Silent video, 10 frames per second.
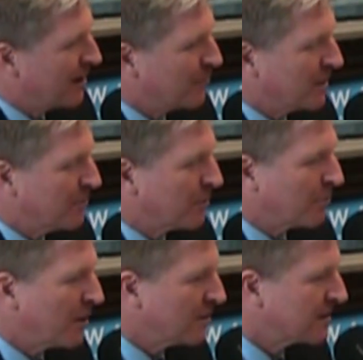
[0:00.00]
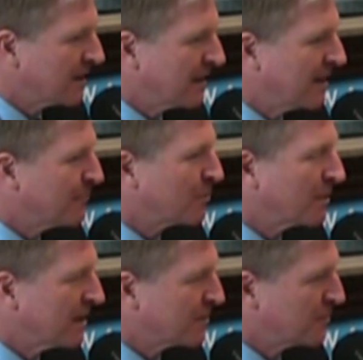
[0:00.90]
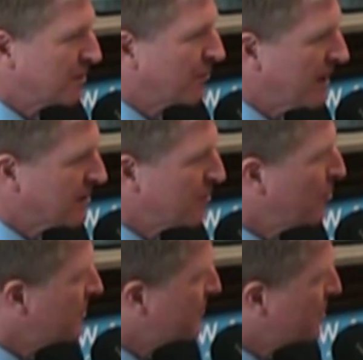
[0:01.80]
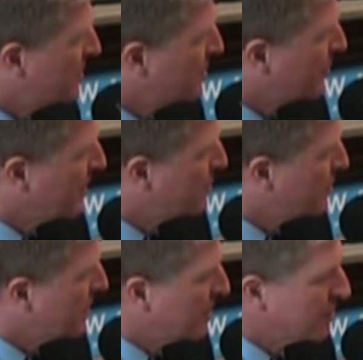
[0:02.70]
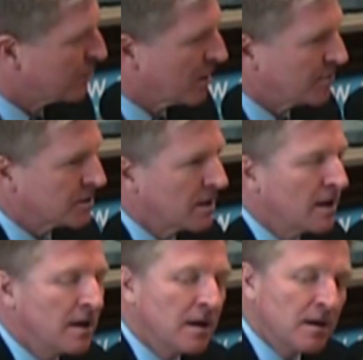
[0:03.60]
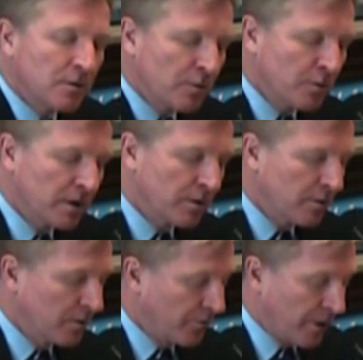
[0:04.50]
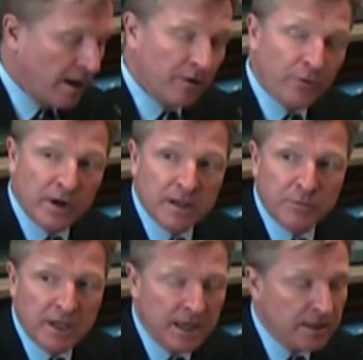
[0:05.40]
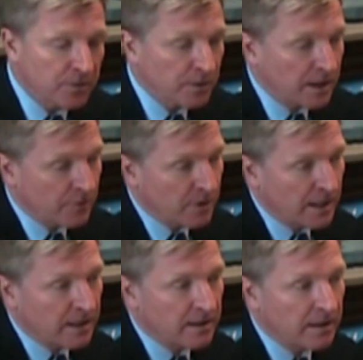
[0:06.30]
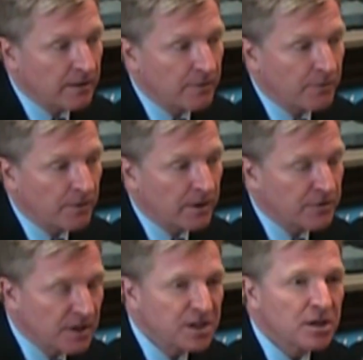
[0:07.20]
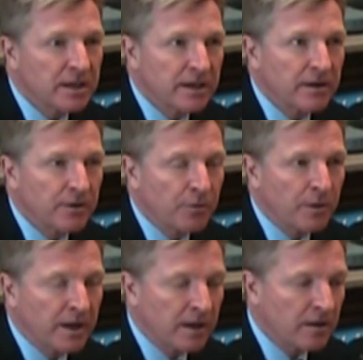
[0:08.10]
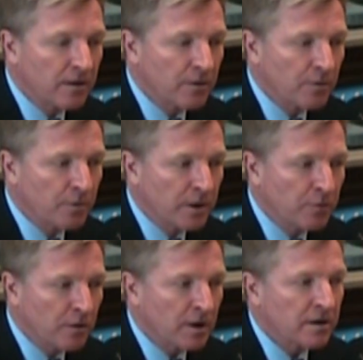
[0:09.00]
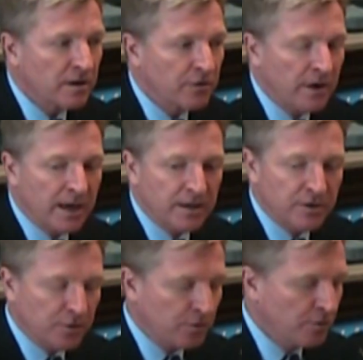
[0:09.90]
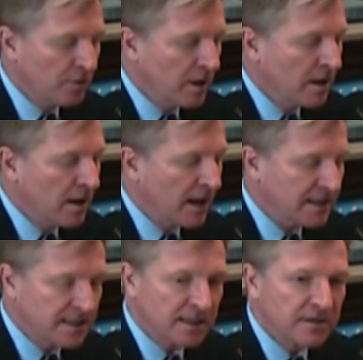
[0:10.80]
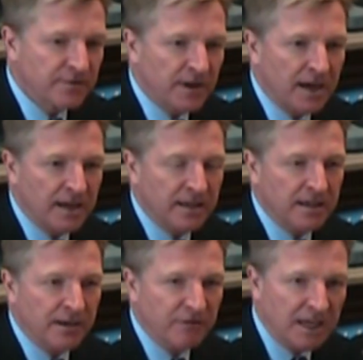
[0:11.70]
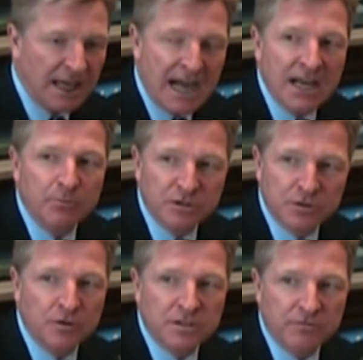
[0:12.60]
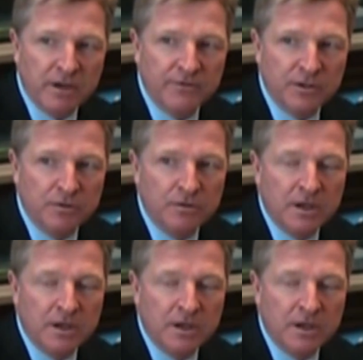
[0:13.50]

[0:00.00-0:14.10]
We proposed any number of plans to address Northern Virginia transportation. Dedicated sales tax, was it? Or that was one? That was one of the plans. We had essentially, we worked on trying to identify a reliable source of revenue.